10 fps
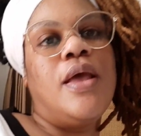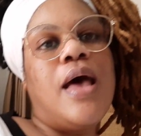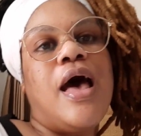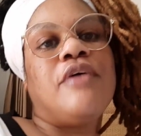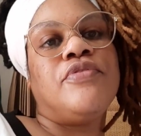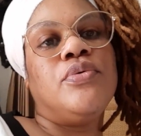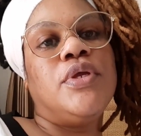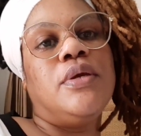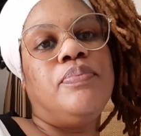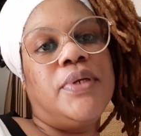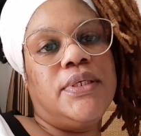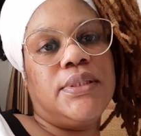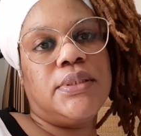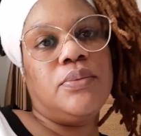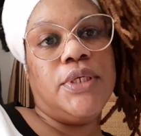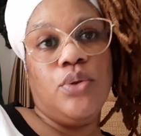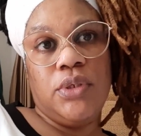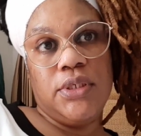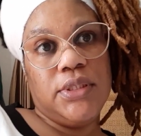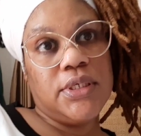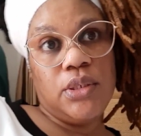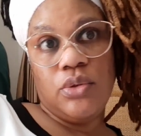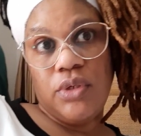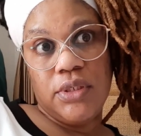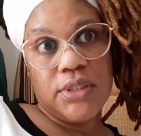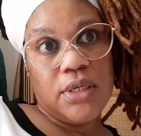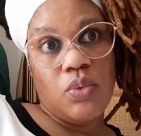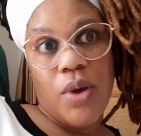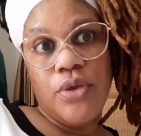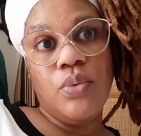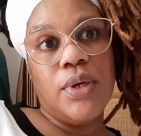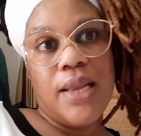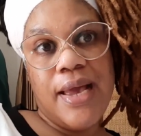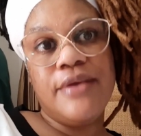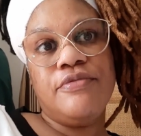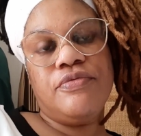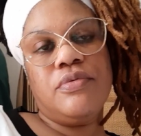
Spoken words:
have you in a place where doctors cannot understand why you were alive,